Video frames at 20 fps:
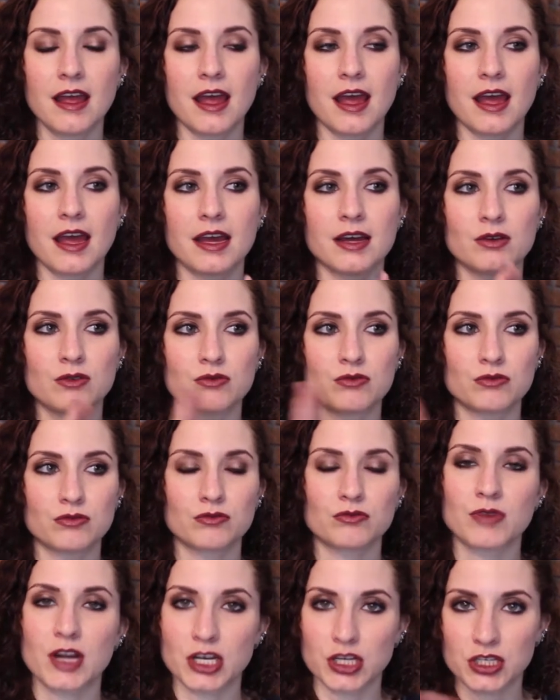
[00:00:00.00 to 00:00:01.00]
and
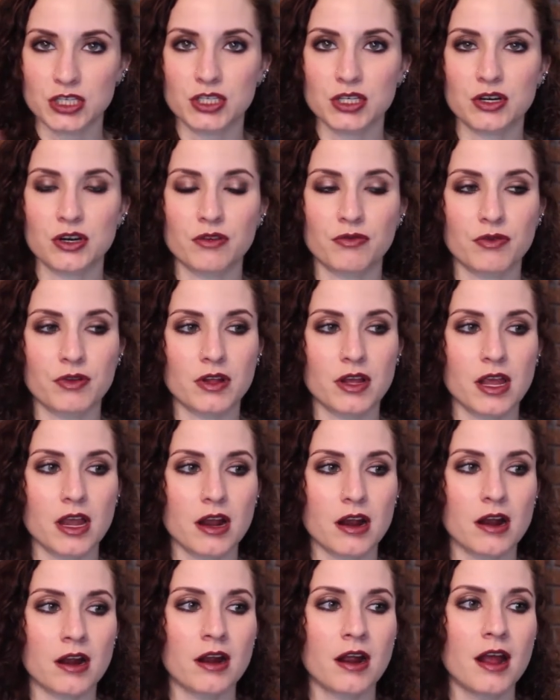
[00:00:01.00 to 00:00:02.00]
registered for the
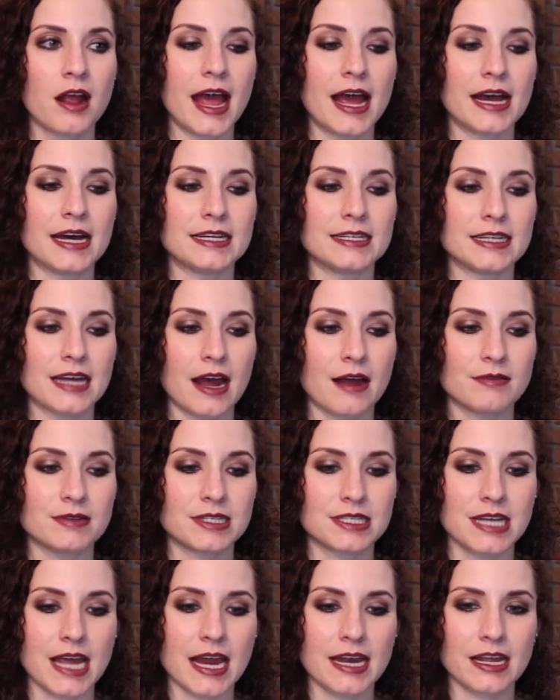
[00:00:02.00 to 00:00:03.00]
year, and I
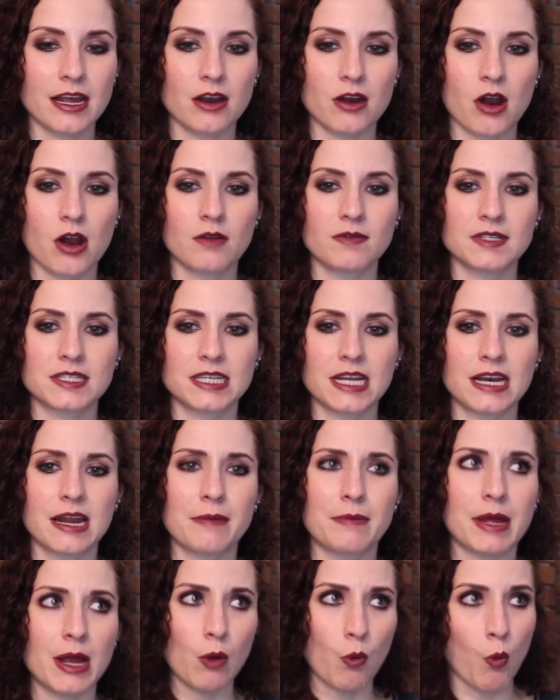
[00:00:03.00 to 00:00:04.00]
was standing and all of a sudden
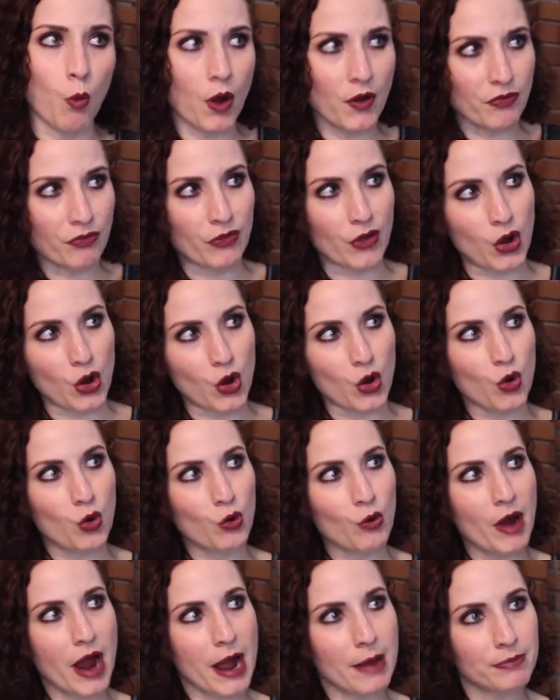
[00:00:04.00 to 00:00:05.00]
I'm like, what the
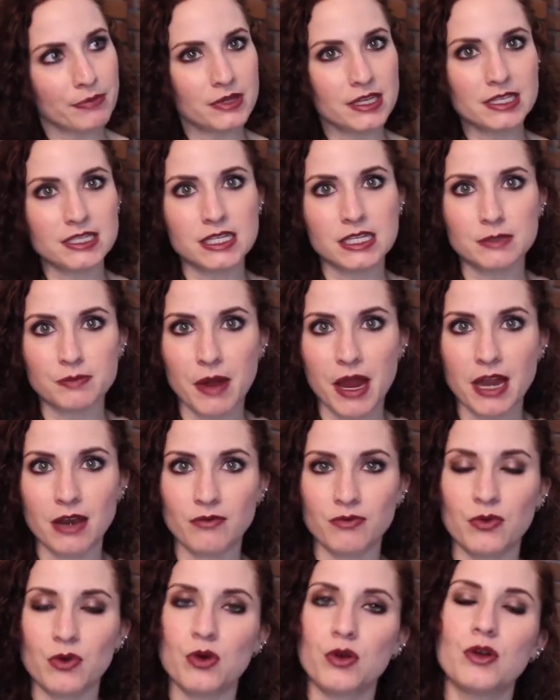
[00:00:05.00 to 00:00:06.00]
crap, this is
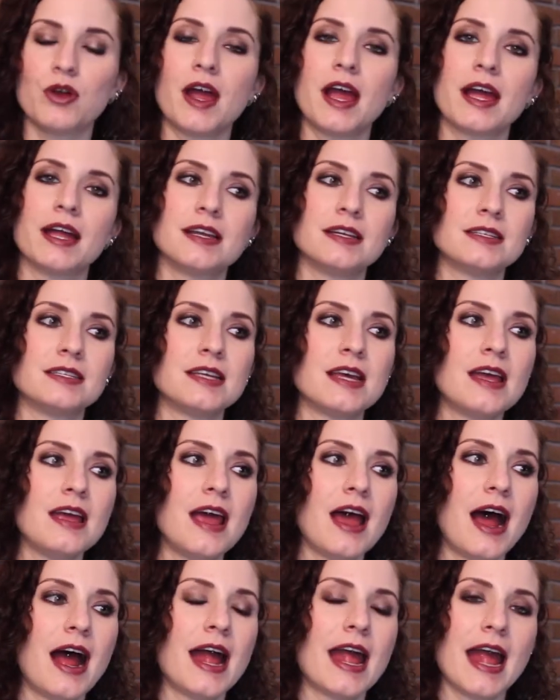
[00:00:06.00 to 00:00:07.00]
painful. And
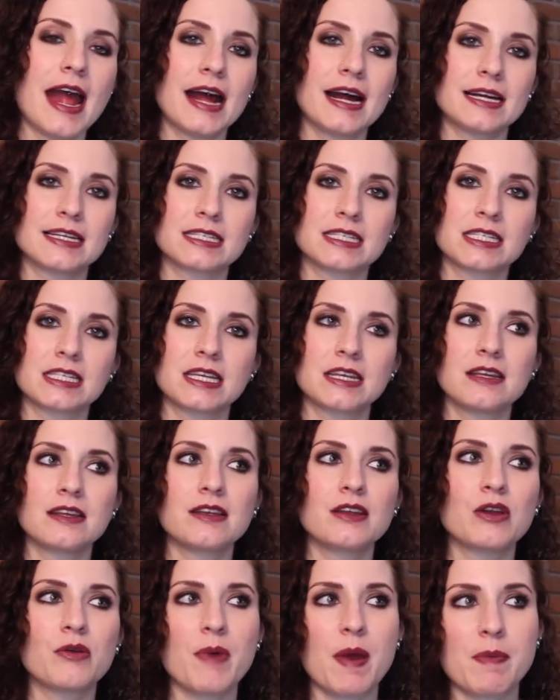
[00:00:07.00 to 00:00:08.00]
I asked,
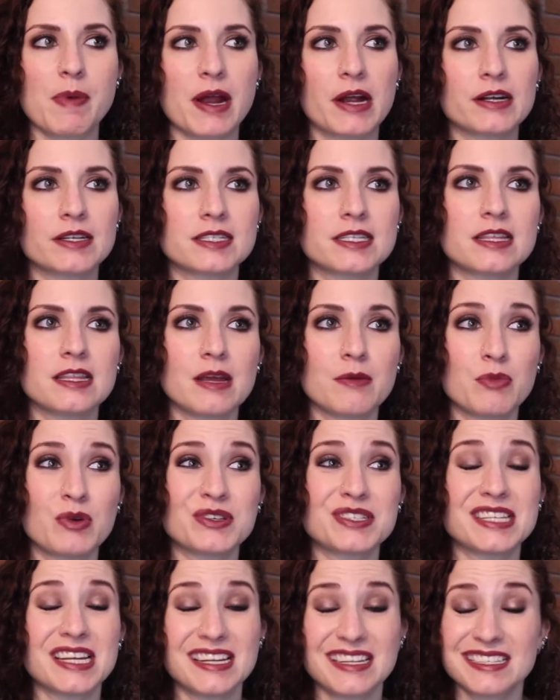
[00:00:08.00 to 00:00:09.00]
you know, my parents, and they
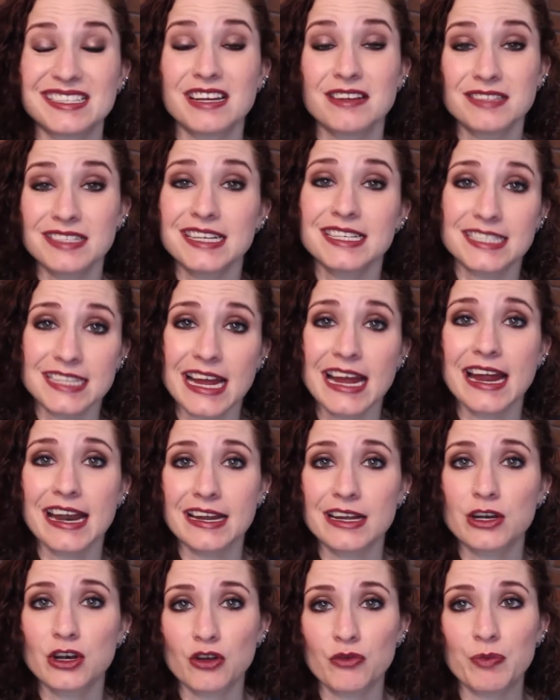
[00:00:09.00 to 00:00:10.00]
both said it sounds like
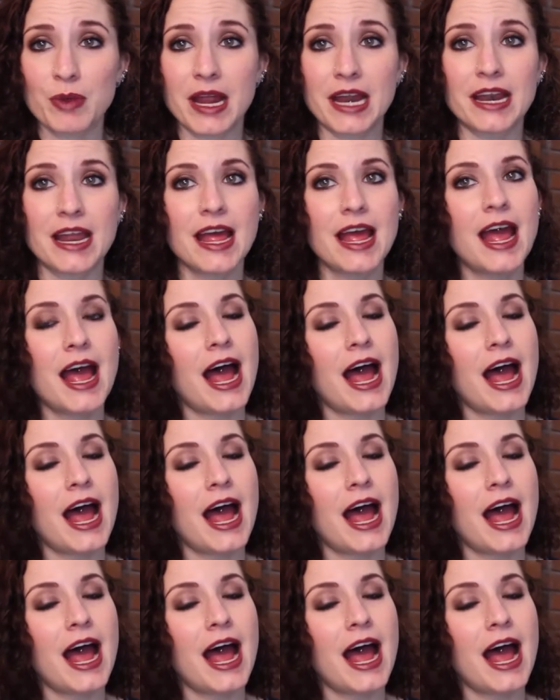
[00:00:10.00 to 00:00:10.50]
sciatic nerve pain.